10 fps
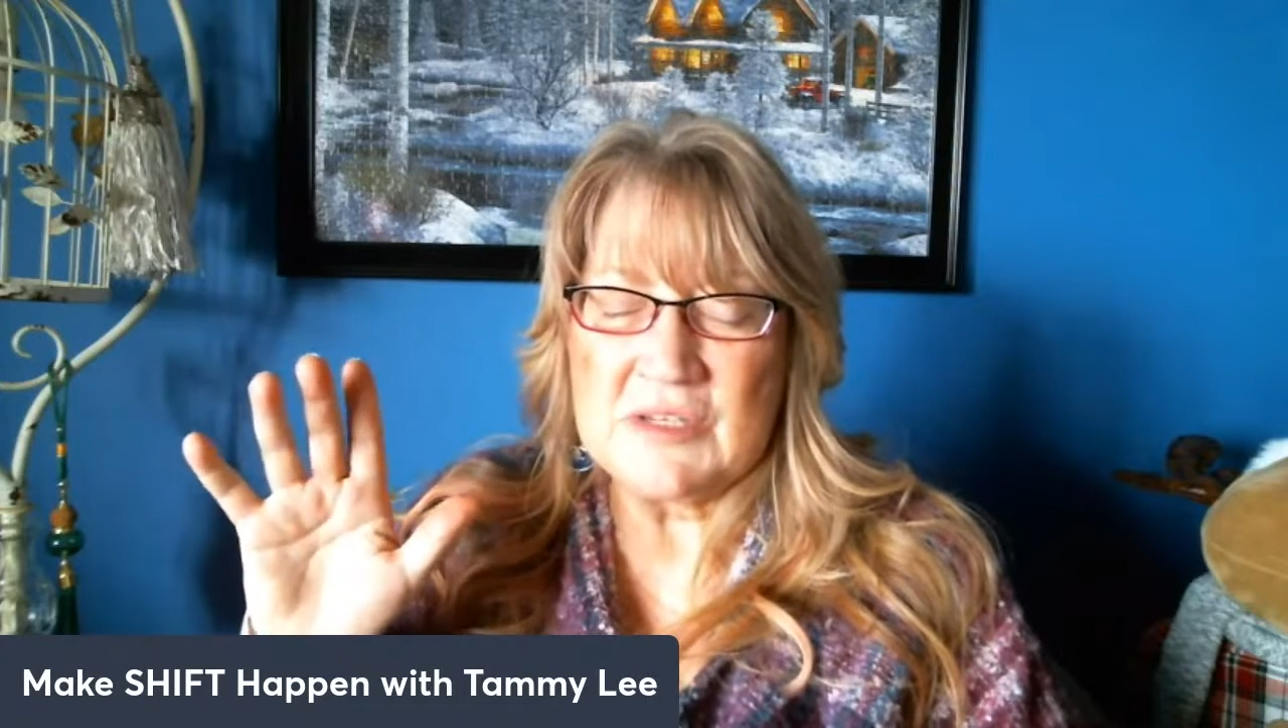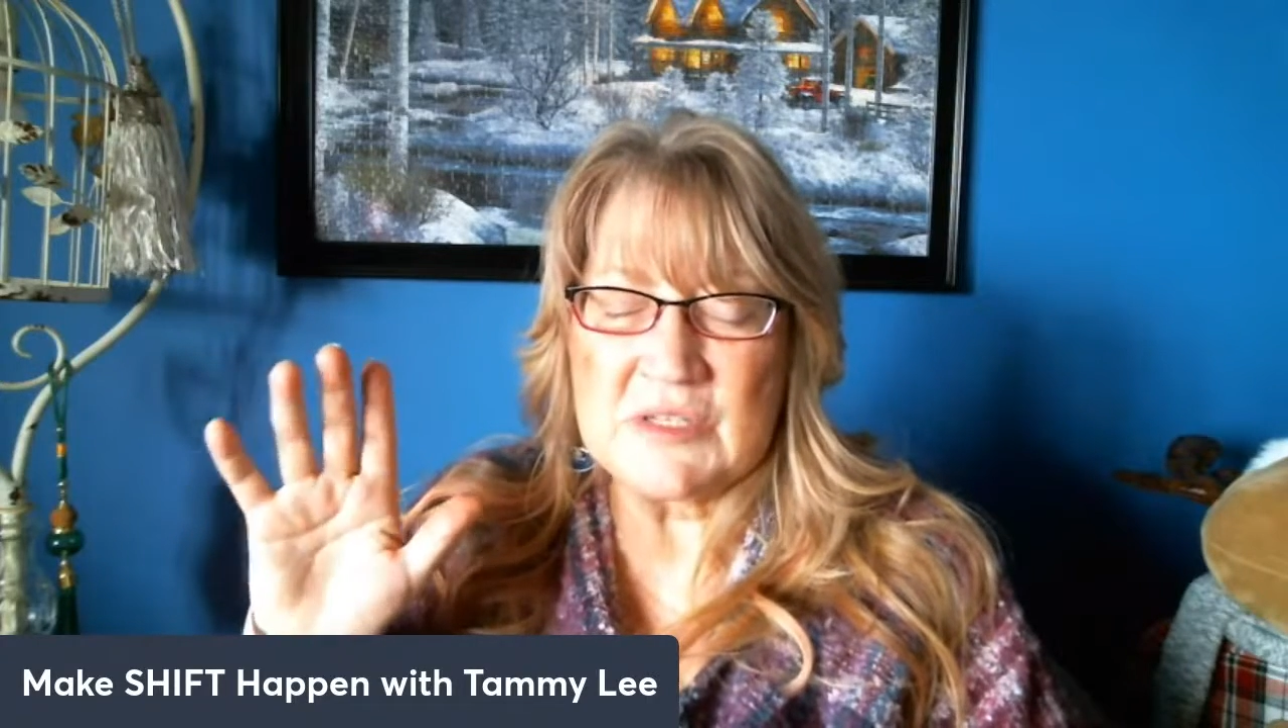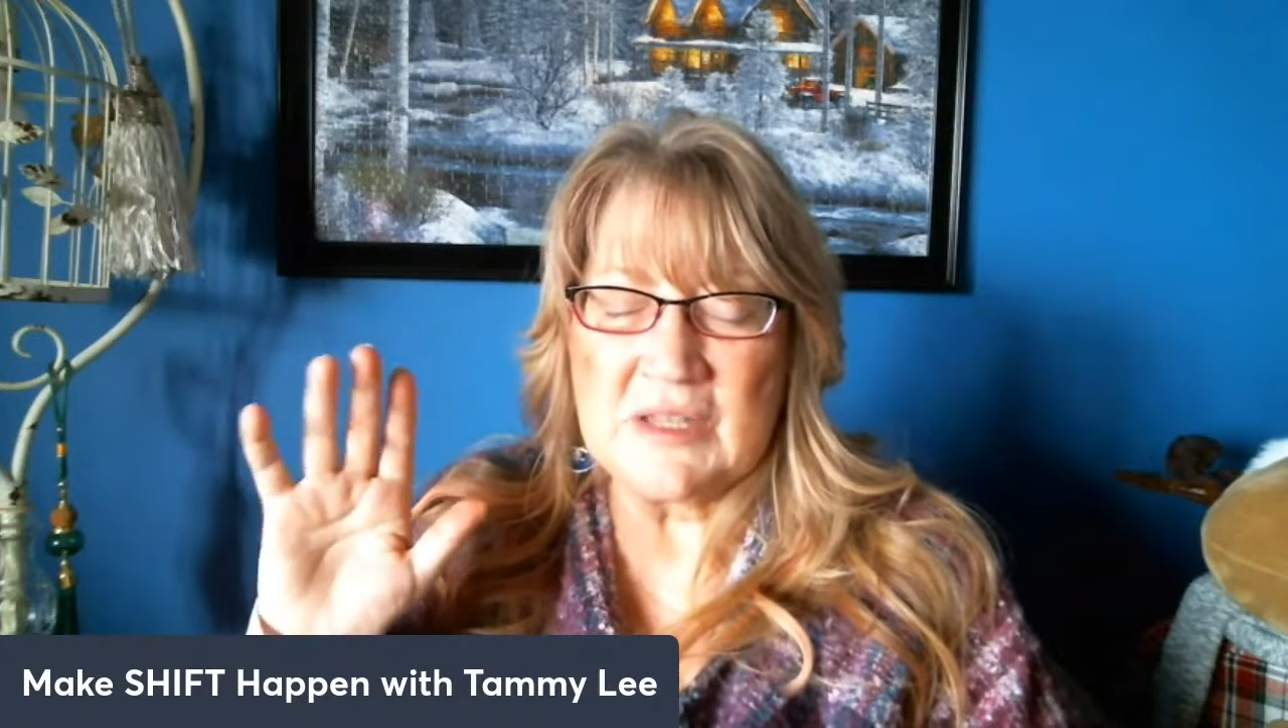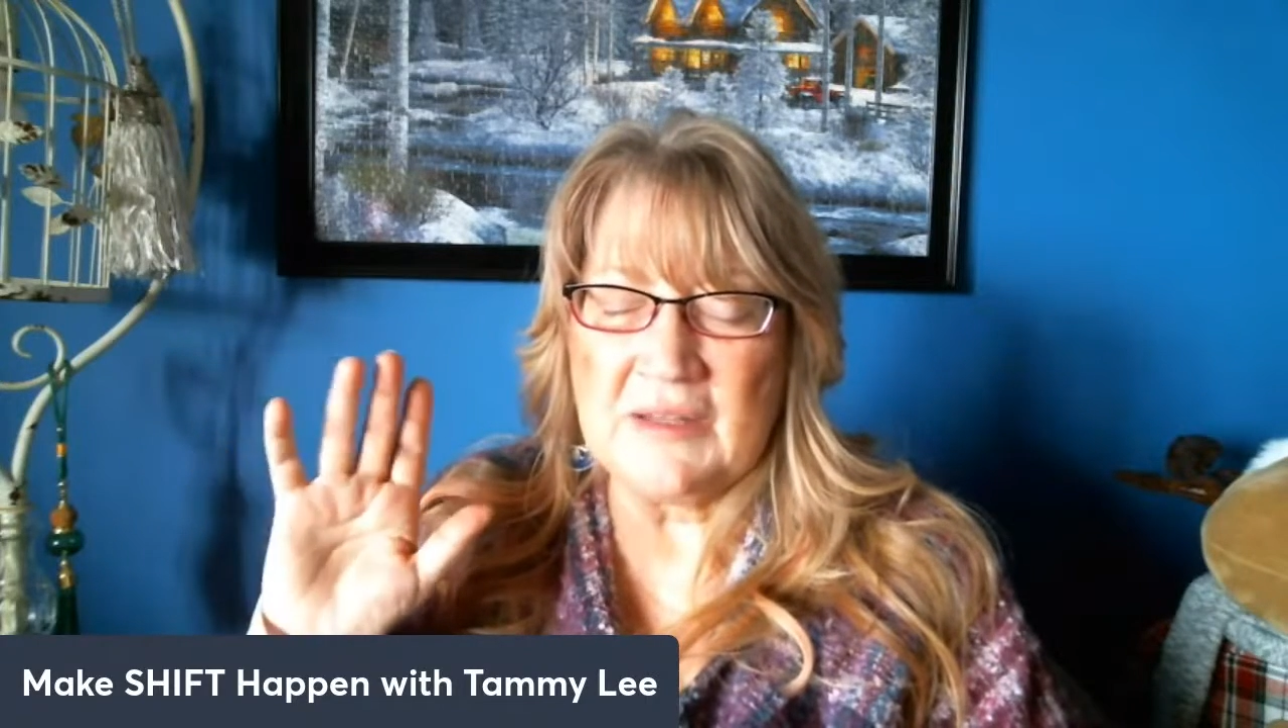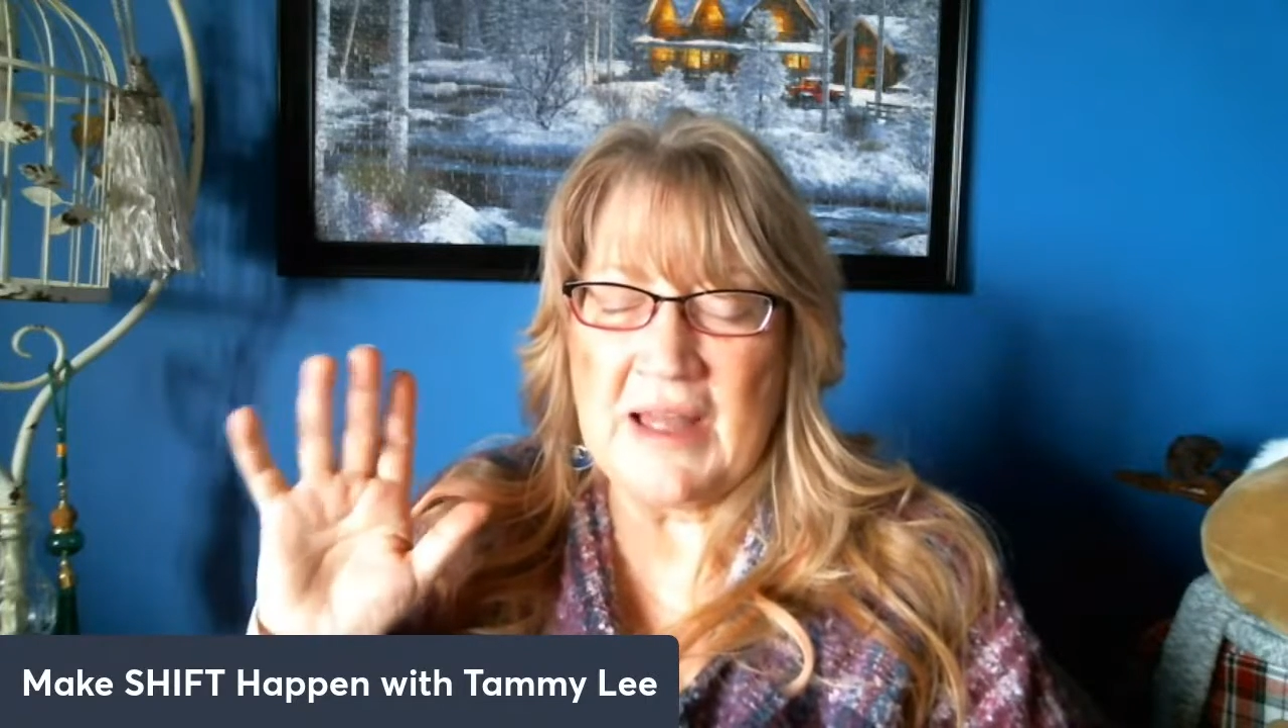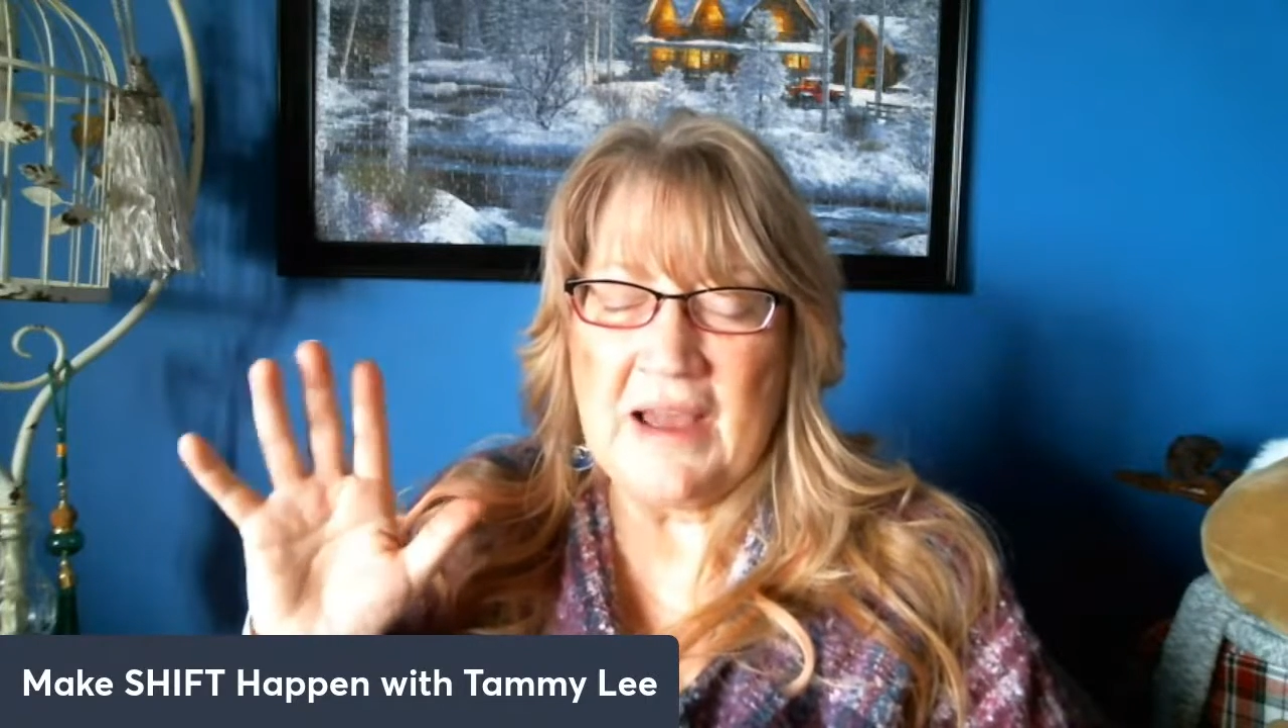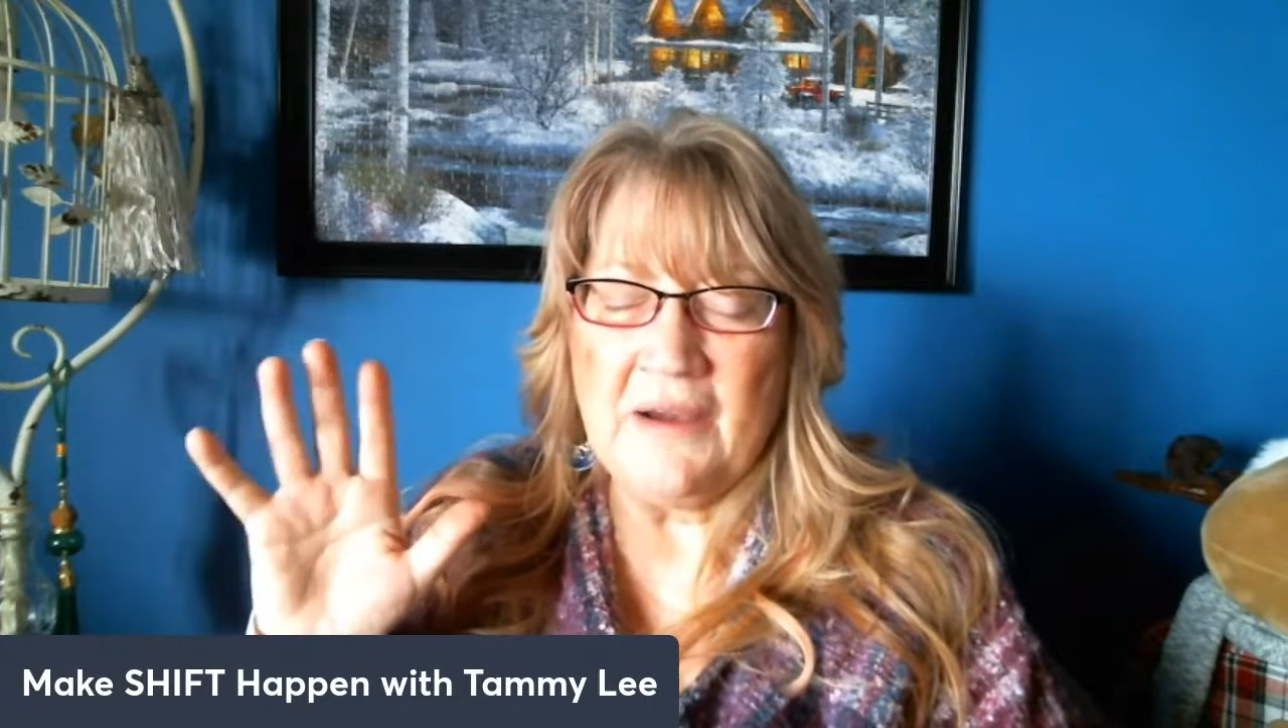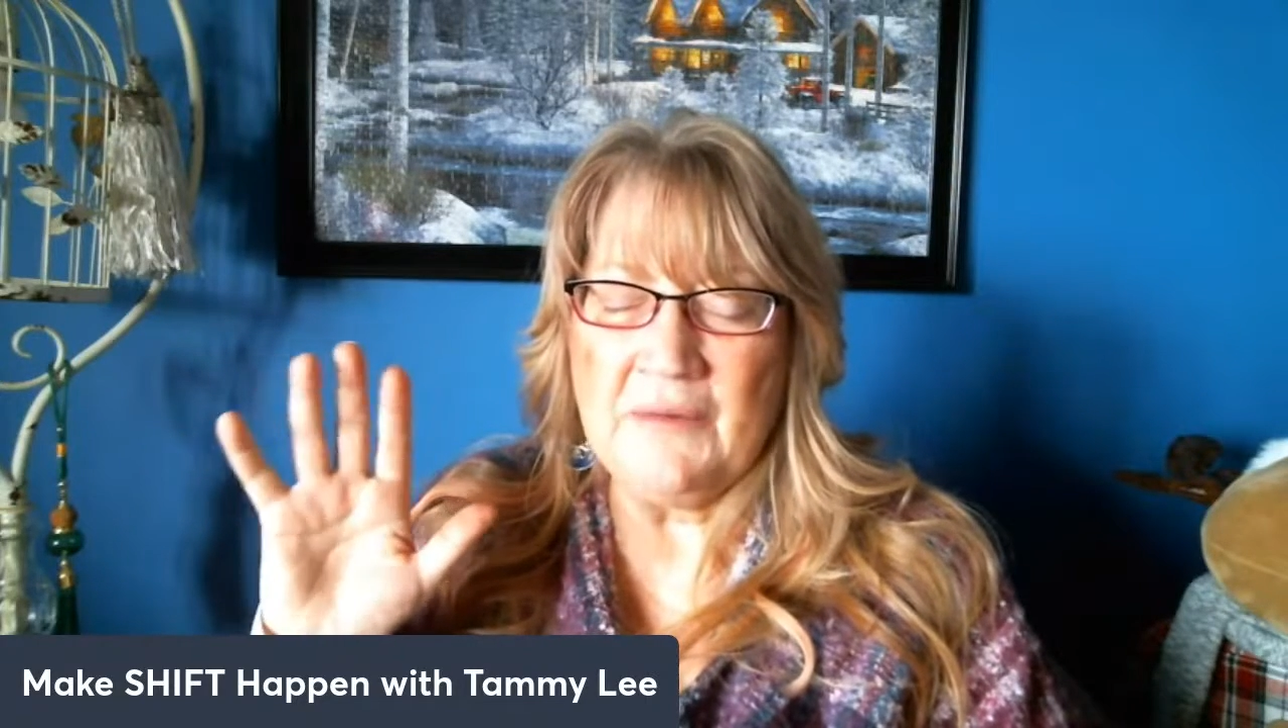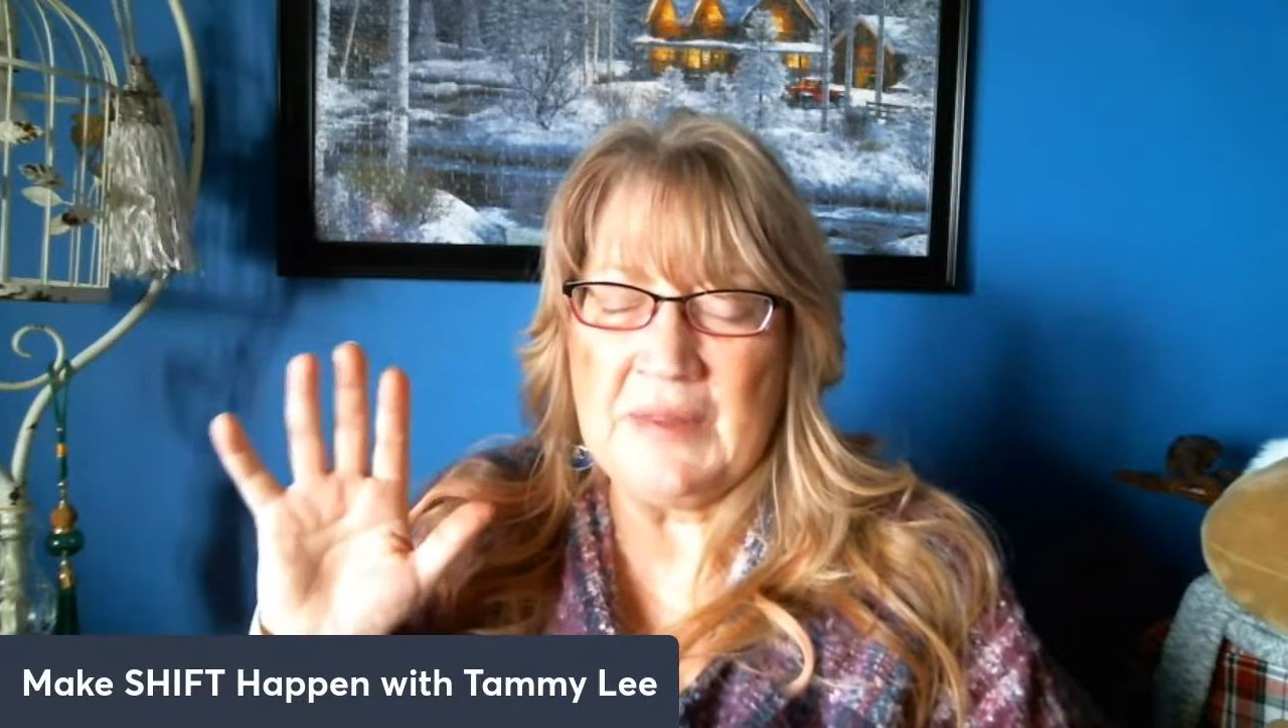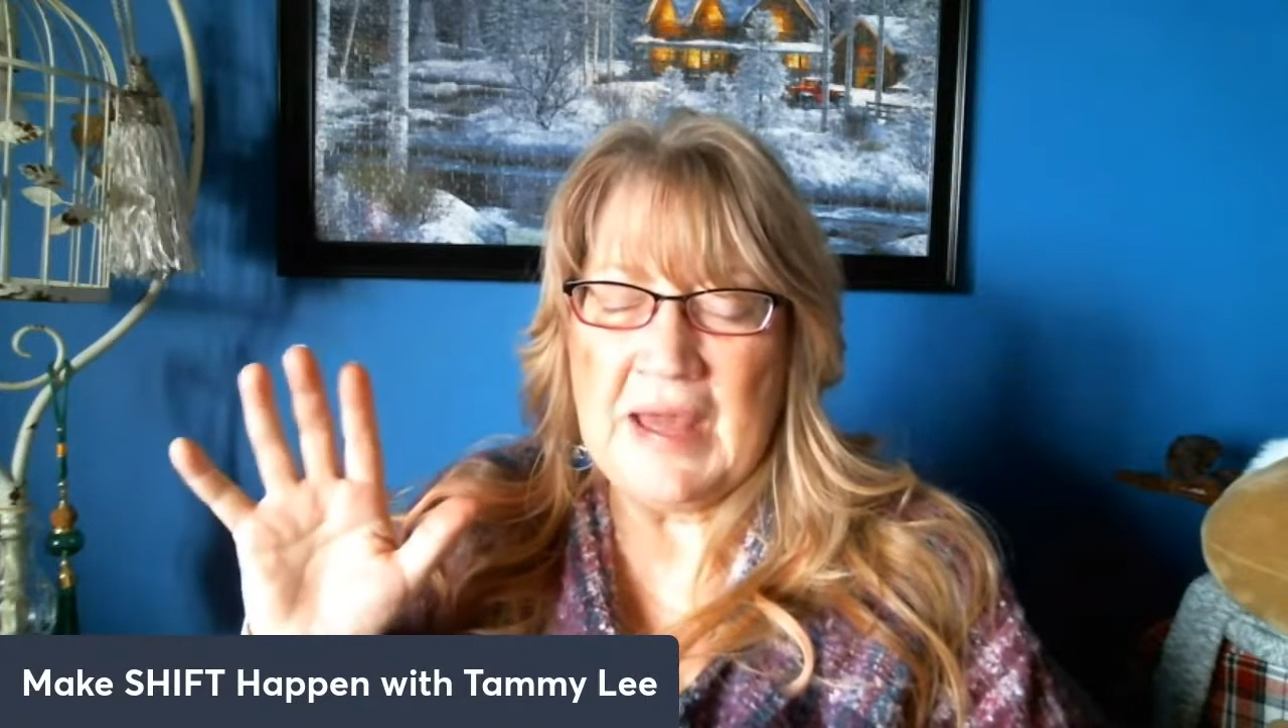Just allow